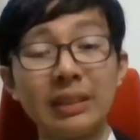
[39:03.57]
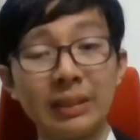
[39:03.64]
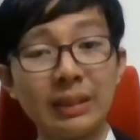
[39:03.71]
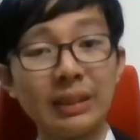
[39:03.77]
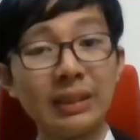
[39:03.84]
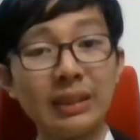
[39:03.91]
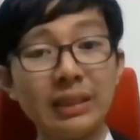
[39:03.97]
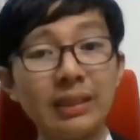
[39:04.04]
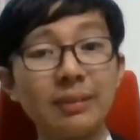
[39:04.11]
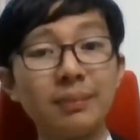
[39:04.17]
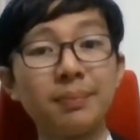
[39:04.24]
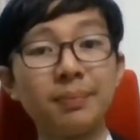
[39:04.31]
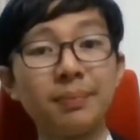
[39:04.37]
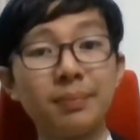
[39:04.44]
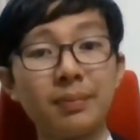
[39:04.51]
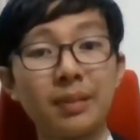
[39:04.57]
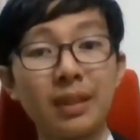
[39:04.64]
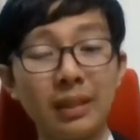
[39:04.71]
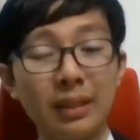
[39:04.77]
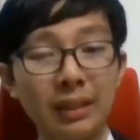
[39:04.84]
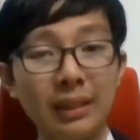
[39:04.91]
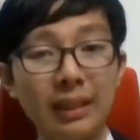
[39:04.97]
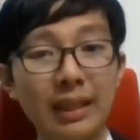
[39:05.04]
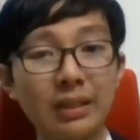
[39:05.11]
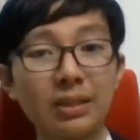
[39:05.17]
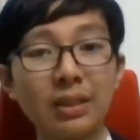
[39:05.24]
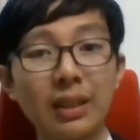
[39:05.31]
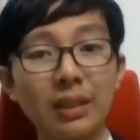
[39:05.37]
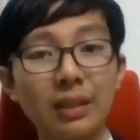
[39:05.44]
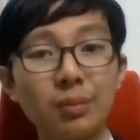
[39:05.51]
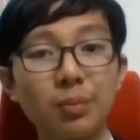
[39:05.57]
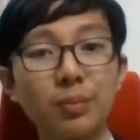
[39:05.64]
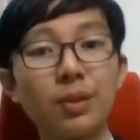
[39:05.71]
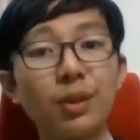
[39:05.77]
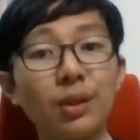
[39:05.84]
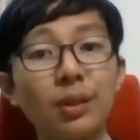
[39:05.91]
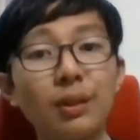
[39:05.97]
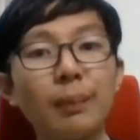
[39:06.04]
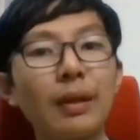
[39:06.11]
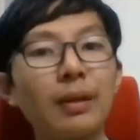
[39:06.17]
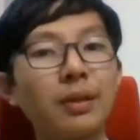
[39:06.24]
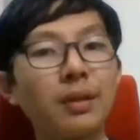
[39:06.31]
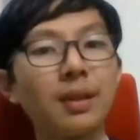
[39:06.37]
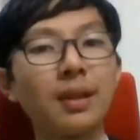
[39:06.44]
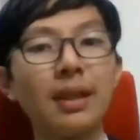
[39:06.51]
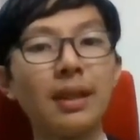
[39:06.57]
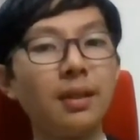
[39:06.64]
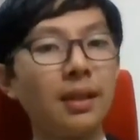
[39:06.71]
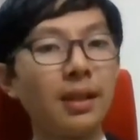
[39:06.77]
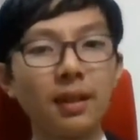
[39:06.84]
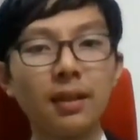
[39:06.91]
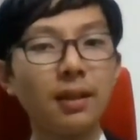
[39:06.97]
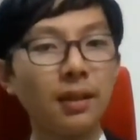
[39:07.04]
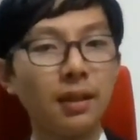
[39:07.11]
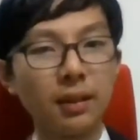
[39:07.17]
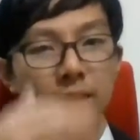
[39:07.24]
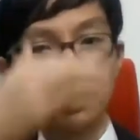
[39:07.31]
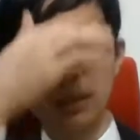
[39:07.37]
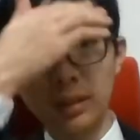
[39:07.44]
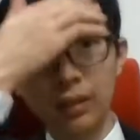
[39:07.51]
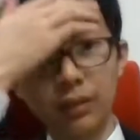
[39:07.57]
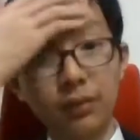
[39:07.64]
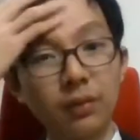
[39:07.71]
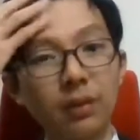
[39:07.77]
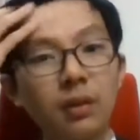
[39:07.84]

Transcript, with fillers: really, really has a nice moral about killing stuff.